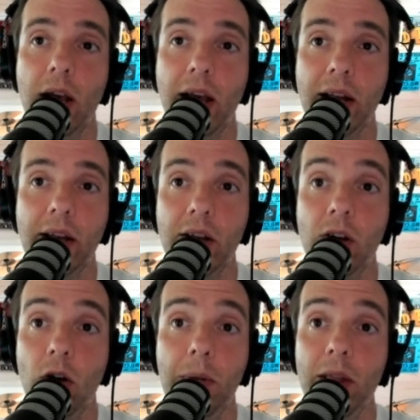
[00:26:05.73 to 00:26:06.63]
And
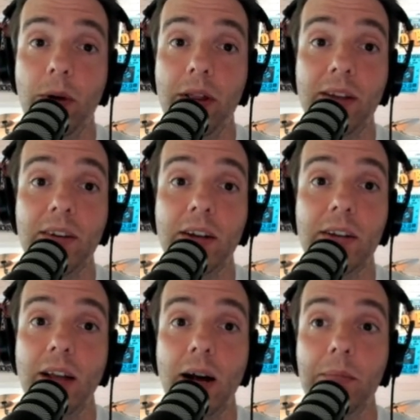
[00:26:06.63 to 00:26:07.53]
oh, by the way, that's not,
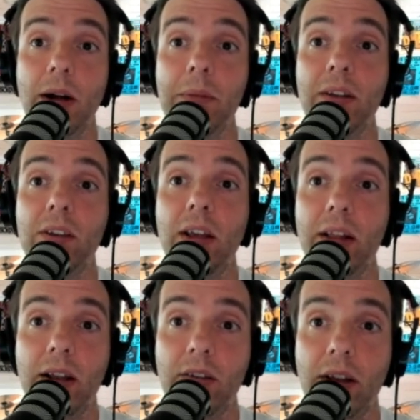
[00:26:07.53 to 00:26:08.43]
I'm not saying
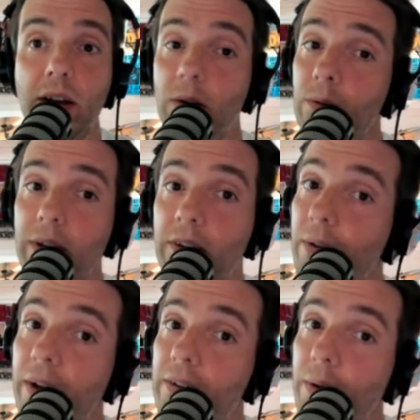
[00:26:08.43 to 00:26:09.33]
that as like, oh, let's
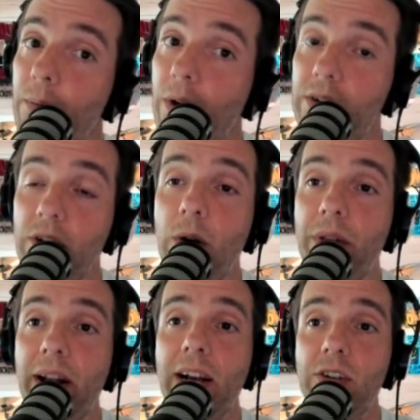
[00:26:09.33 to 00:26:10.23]
wait and watch. No,
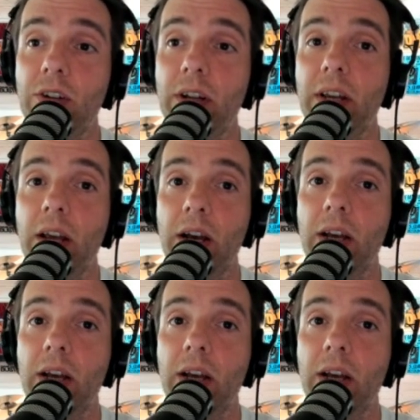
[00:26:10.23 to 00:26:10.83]
that actually,